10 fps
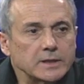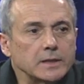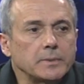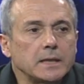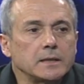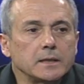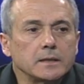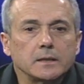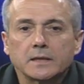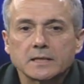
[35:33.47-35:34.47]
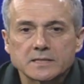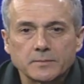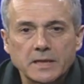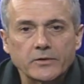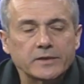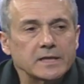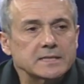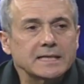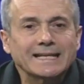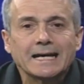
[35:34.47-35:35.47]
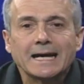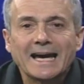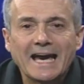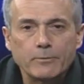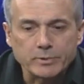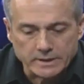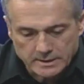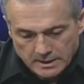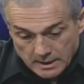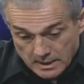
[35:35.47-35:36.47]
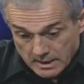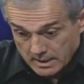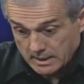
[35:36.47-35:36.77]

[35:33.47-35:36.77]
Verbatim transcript: not patterns. About, it is about things that happen. Mm-hmm.